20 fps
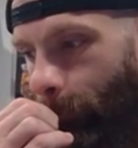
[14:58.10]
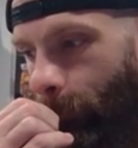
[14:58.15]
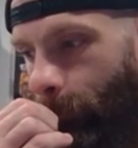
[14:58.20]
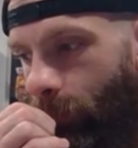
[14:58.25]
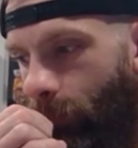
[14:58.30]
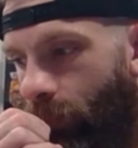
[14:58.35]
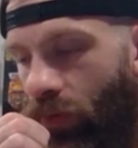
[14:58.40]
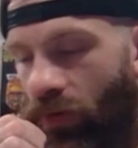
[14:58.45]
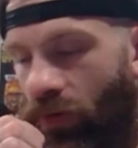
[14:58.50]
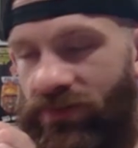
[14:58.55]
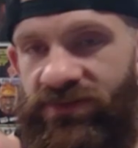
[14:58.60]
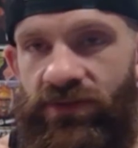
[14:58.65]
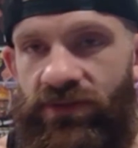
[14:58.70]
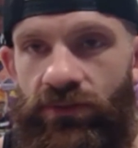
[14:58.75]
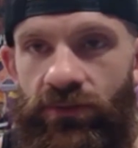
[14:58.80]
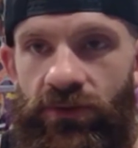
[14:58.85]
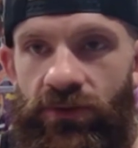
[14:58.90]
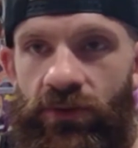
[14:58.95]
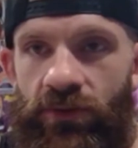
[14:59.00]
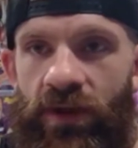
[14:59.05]
Also,
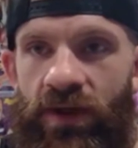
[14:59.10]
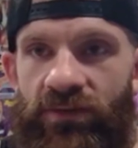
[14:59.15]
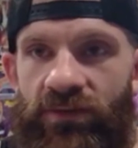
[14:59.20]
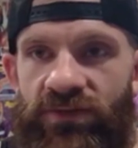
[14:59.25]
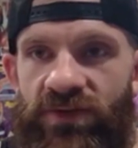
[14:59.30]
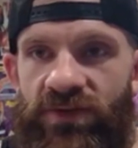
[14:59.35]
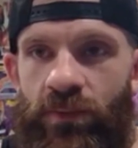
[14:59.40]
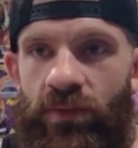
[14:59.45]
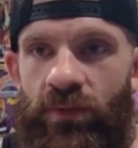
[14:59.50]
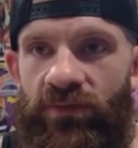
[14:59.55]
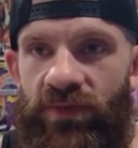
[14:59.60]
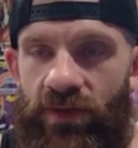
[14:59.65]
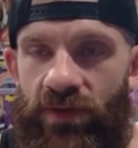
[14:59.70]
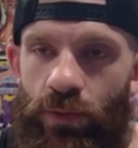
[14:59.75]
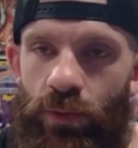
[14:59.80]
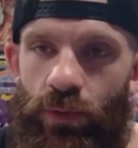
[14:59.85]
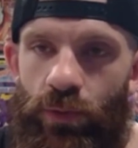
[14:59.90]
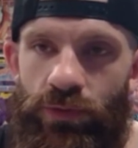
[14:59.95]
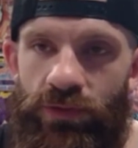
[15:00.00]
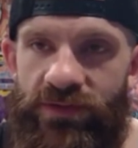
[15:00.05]
you have some of the
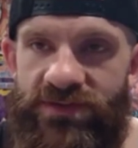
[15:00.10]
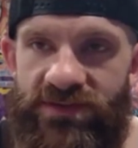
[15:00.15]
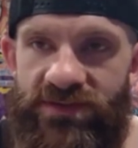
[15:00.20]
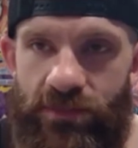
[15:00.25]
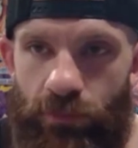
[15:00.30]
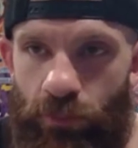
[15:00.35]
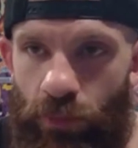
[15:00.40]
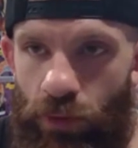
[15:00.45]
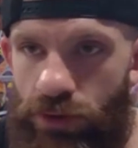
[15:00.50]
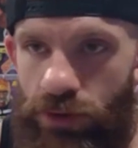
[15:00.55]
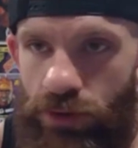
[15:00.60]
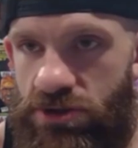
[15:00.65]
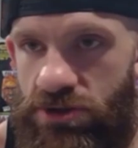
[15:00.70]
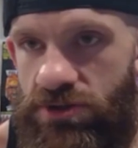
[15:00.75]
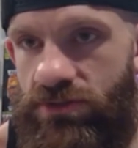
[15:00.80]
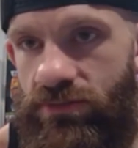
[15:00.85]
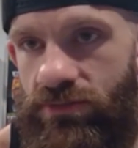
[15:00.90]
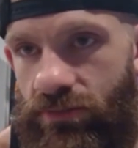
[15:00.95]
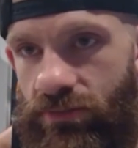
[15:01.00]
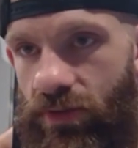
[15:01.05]
coolest merch
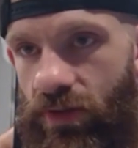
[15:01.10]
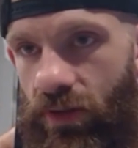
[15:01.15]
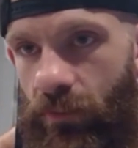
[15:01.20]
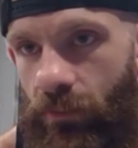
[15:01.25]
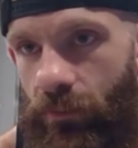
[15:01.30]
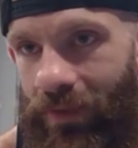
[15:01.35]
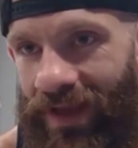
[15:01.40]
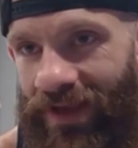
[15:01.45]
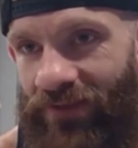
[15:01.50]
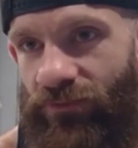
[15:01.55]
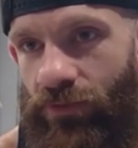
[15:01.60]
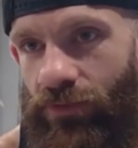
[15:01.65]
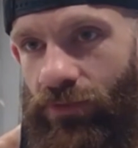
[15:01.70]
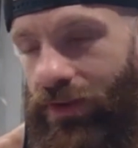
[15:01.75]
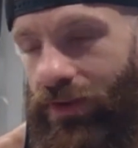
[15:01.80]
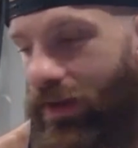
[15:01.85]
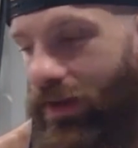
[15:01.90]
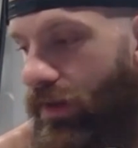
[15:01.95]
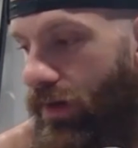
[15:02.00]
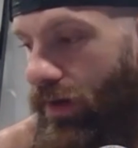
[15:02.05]
ever
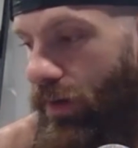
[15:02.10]
at